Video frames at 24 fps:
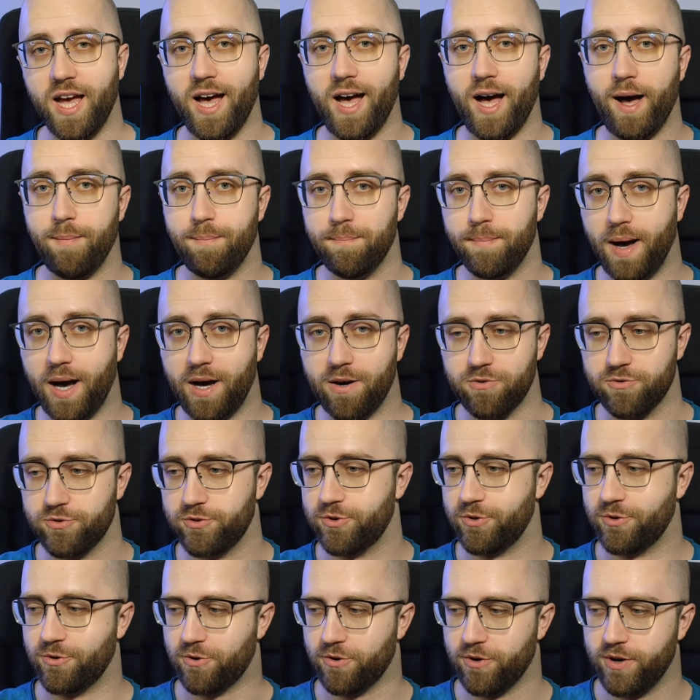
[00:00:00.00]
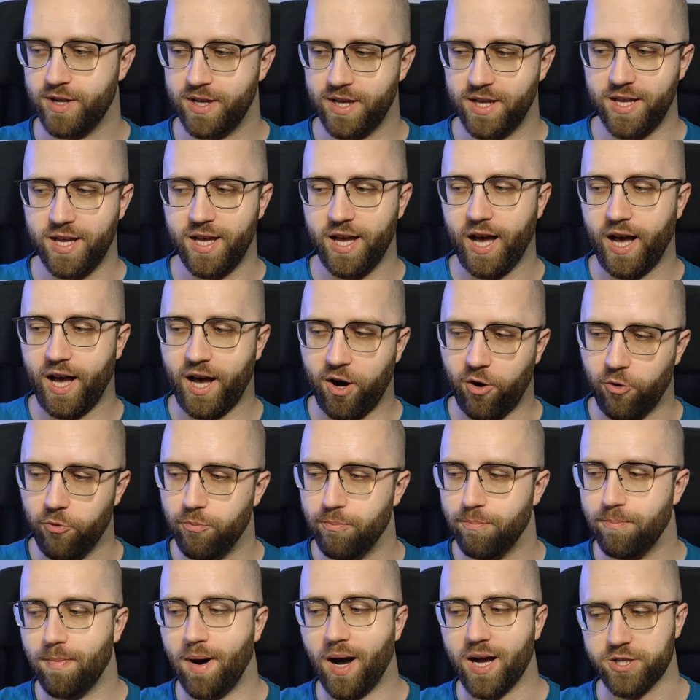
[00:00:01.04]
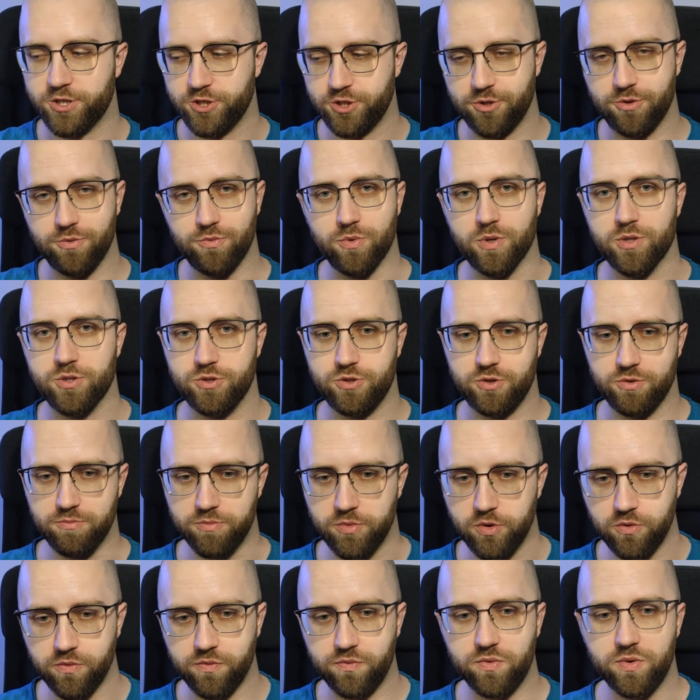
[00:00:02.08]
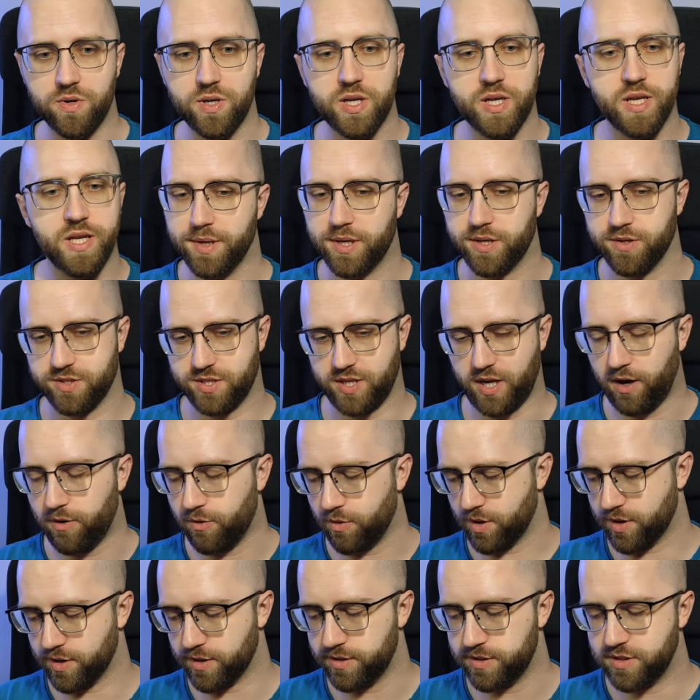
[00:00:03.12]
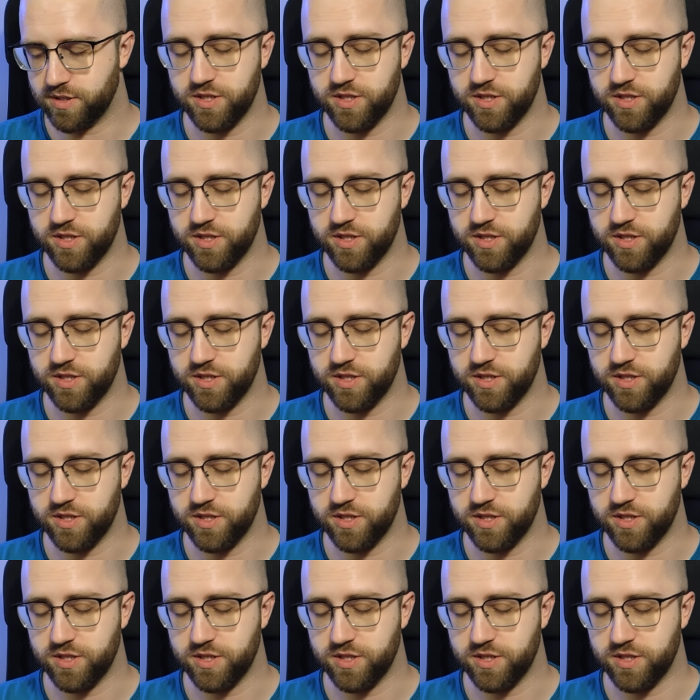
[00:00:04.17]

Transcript: amount or how much you want to move, because our